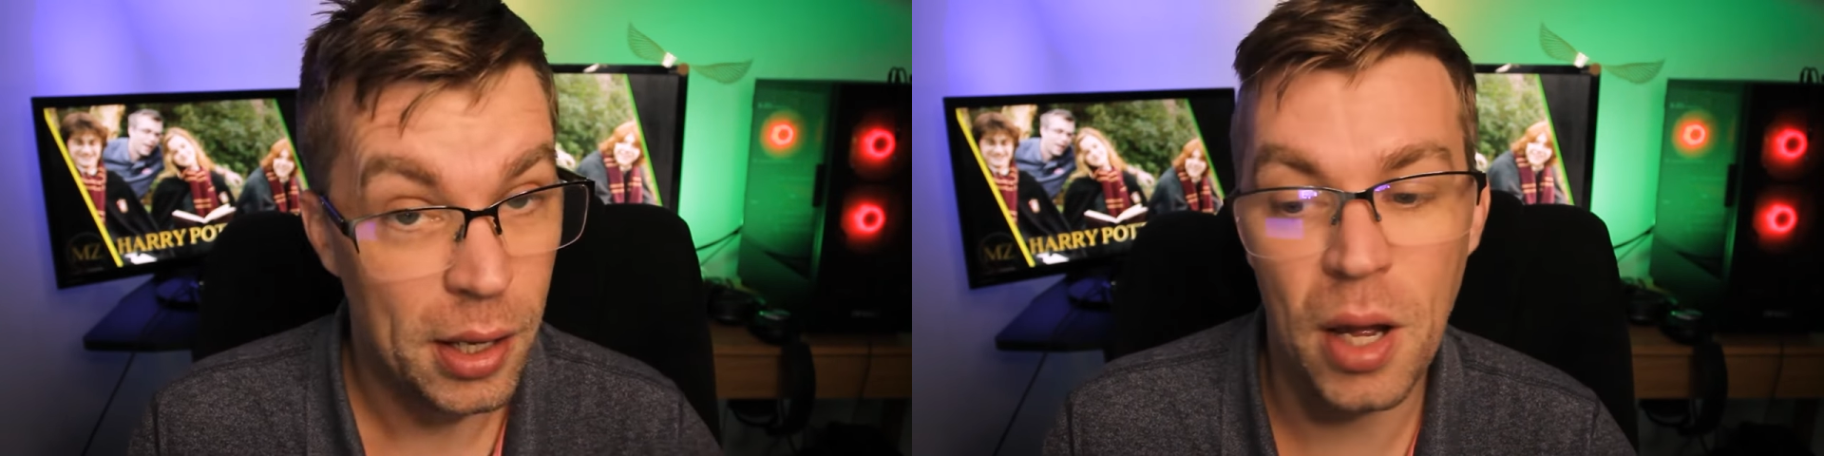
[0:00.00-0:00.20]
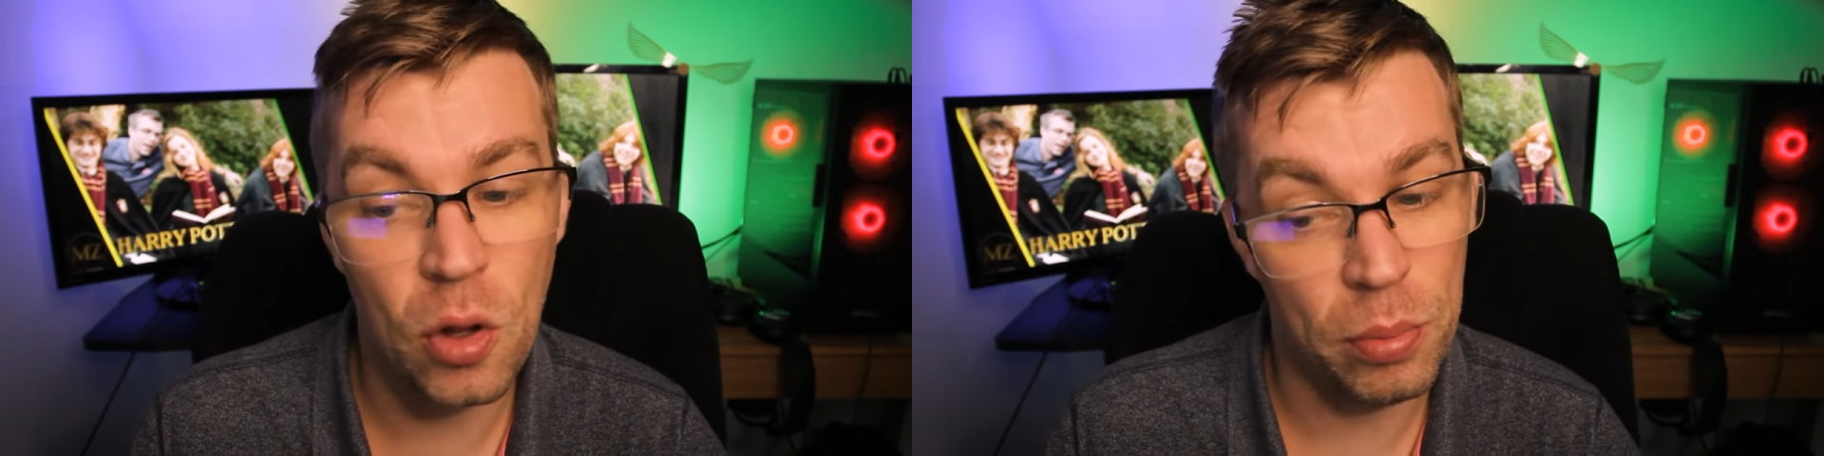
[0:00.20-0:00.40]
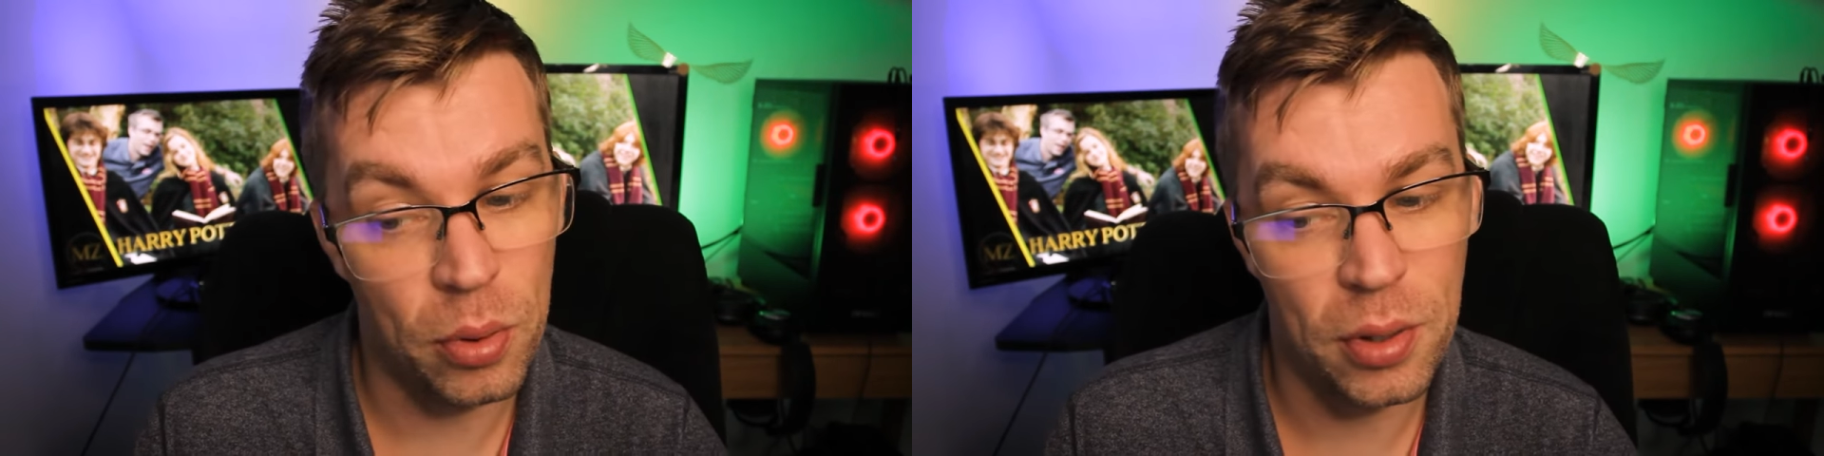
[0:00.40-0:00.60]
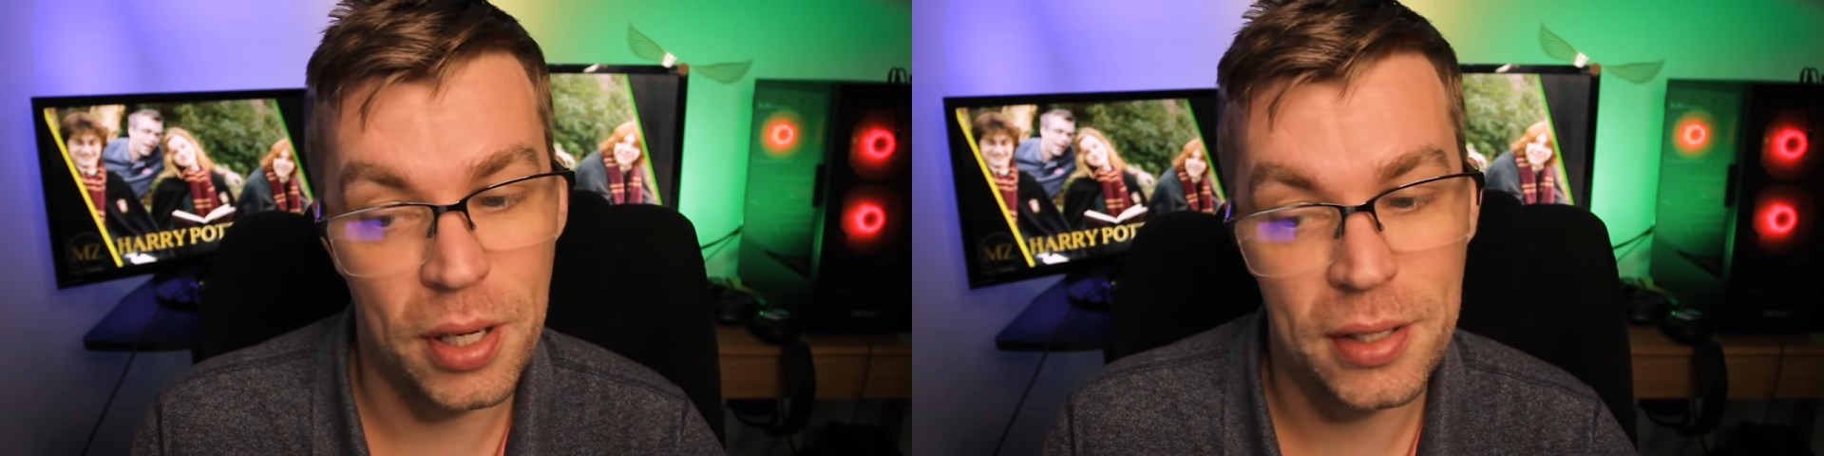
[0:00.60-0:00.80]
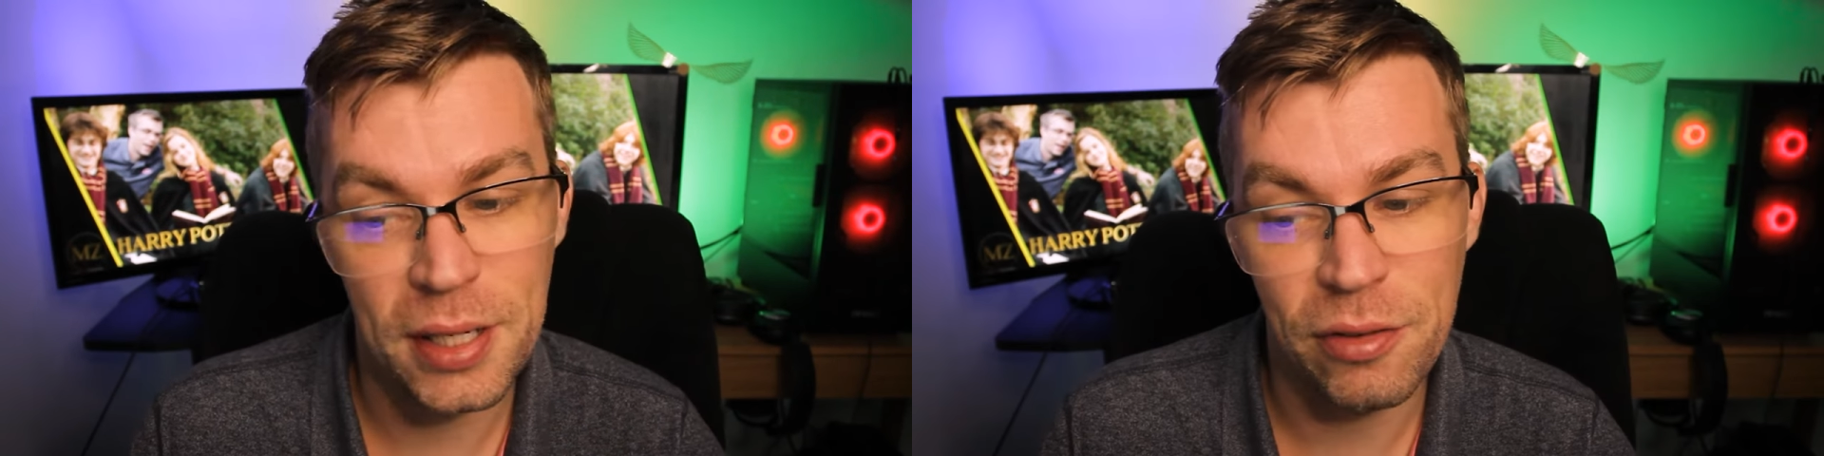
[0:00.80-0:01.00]
Muggleborn,
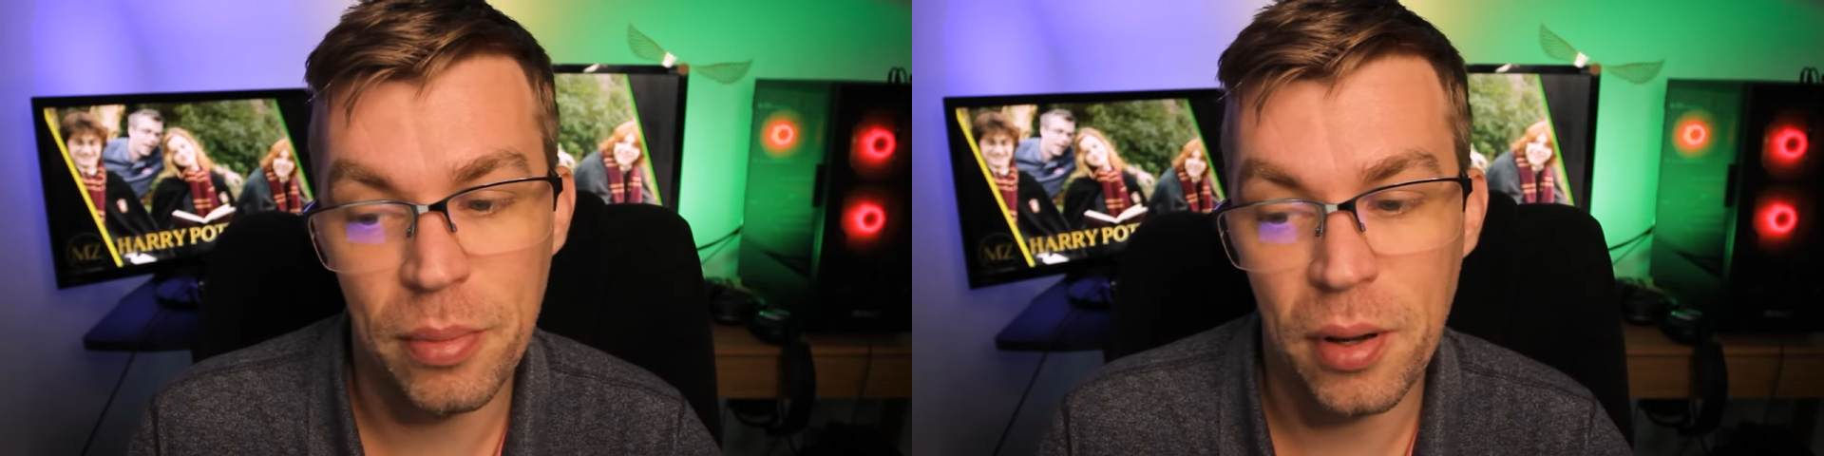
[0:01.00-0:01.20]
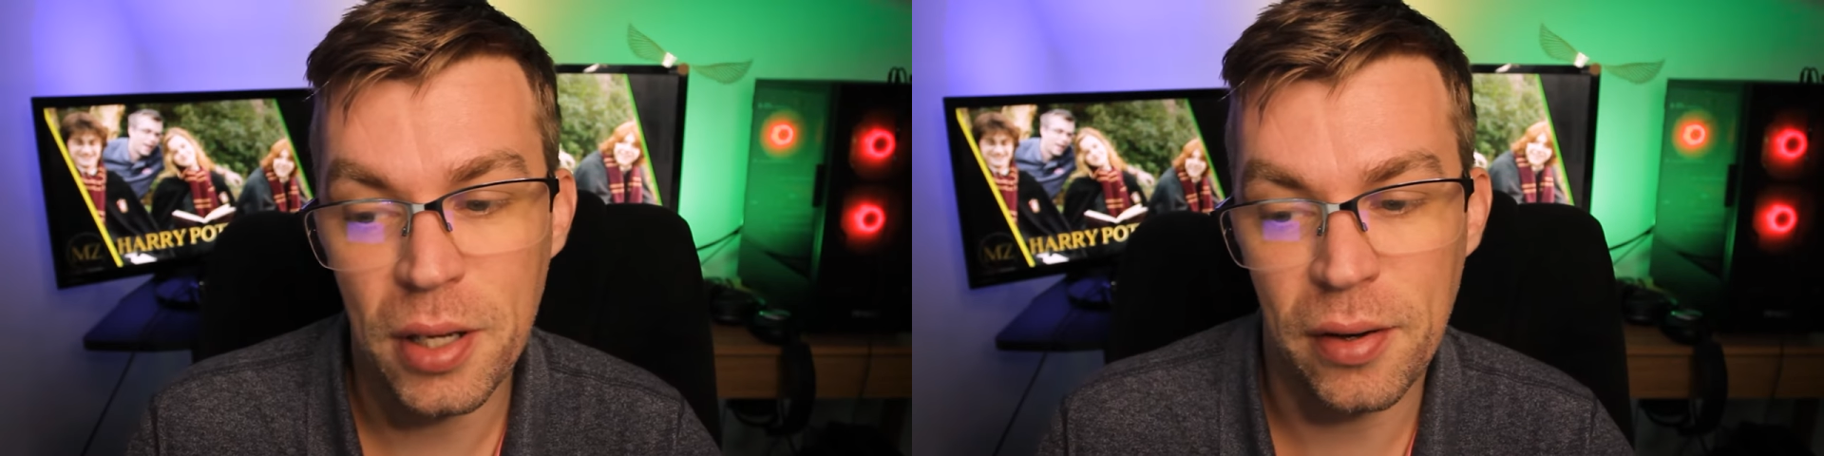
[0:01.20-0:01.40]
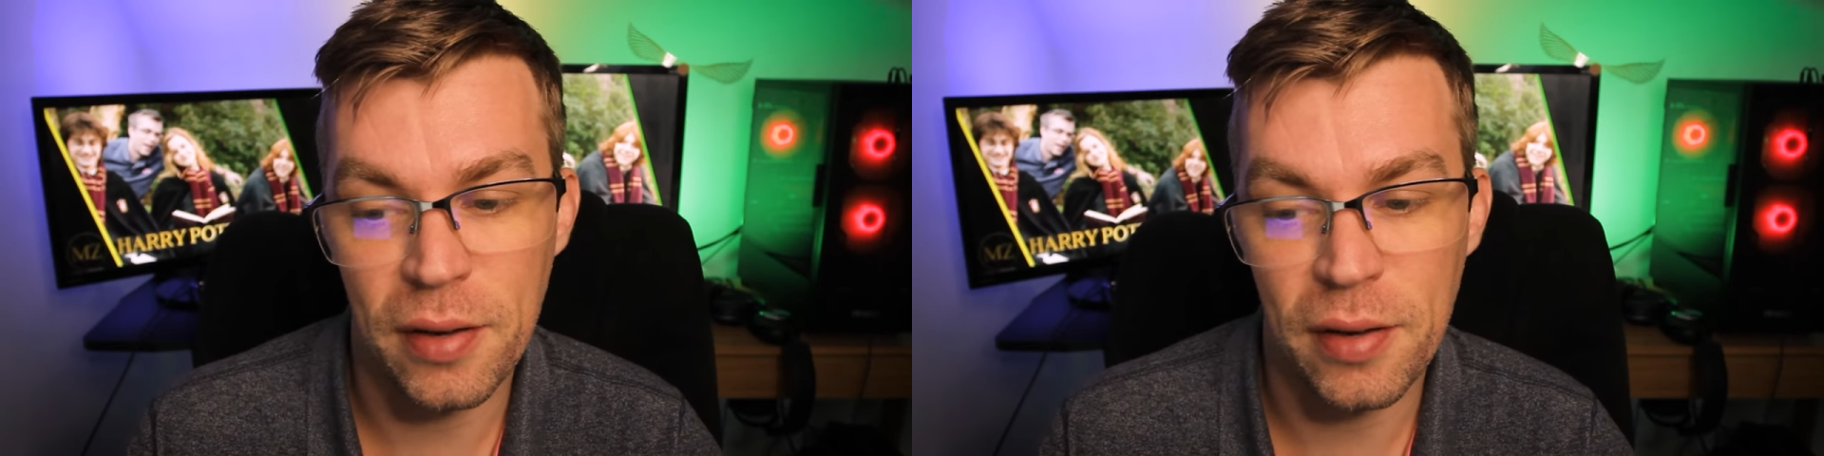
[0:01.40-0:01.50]
I see, replies